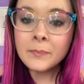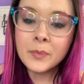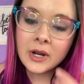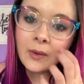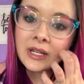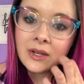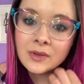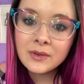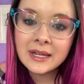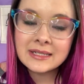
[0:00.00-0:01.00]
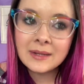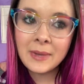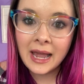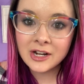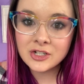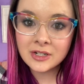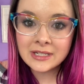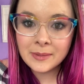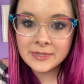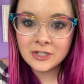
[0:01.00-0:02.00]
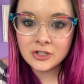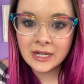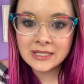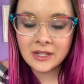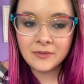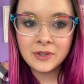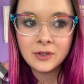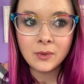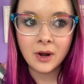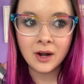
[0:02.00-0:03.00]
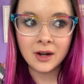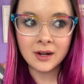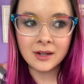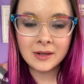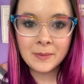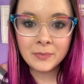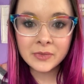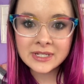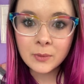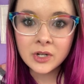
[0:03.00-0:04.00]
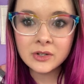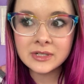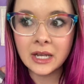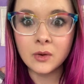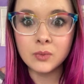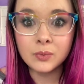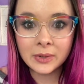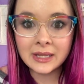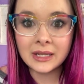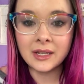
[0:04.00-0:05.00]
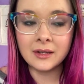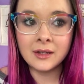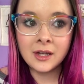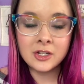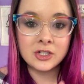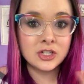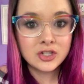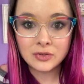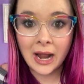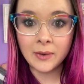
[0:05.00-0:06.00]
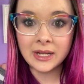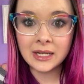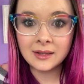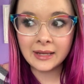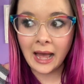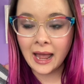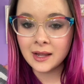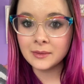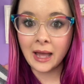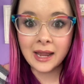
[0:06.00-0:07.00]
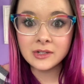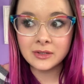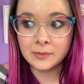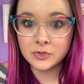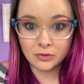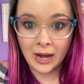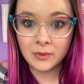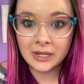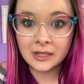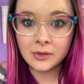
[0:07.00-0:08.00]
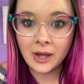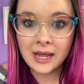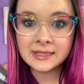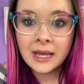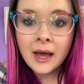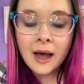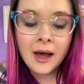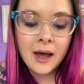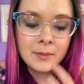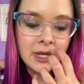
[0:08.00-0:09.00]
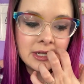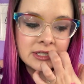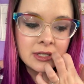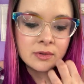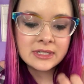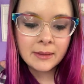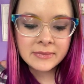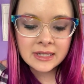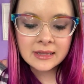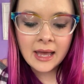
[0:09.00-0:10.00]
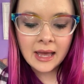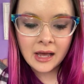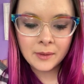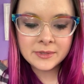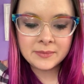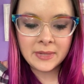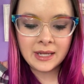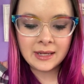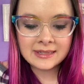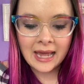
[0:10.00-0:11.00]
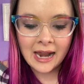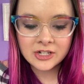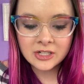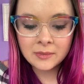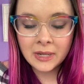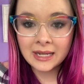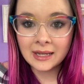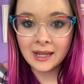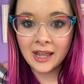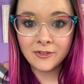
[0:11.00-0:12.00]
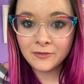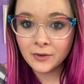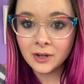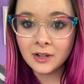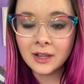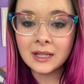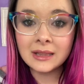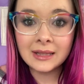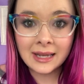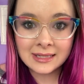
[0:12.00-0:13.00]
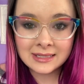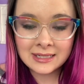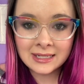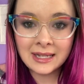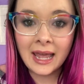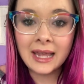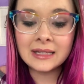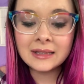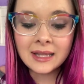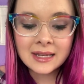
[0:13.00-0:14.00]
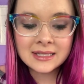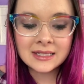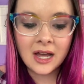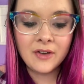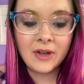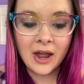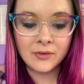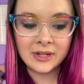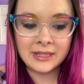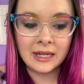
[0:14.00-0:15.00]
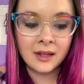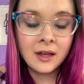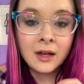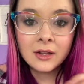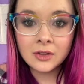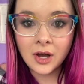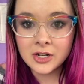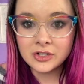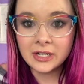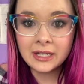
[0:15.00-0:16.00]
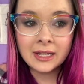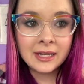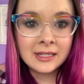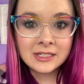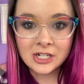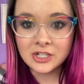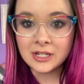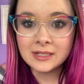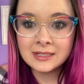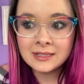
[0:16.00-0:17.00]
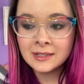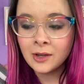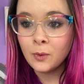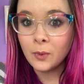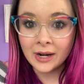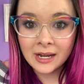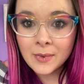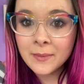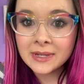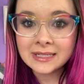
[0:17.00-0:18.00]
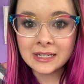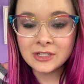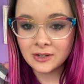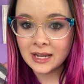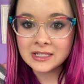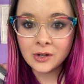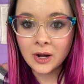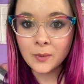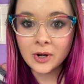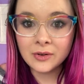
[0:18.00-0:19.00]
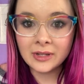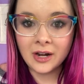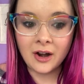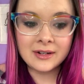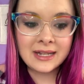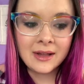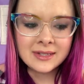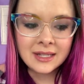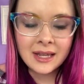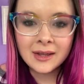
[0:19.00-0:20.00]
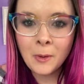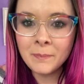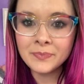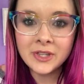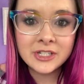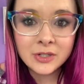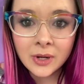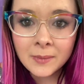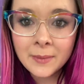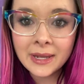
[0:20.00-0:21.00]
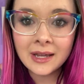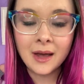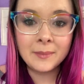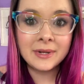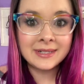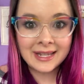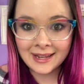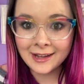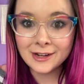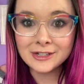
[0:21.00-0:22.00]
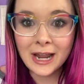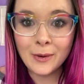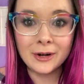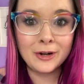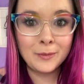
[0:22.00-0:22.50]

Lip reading: But I want to give you like some extra tips and tricks if you are someone who's like really just drowning. Like I am drowning, you guys. And so something that helps me is actually making a full list of everything. Laundry, dishes, working my business. You guys know I work really hard, down to like doing my makeup, taking a shower,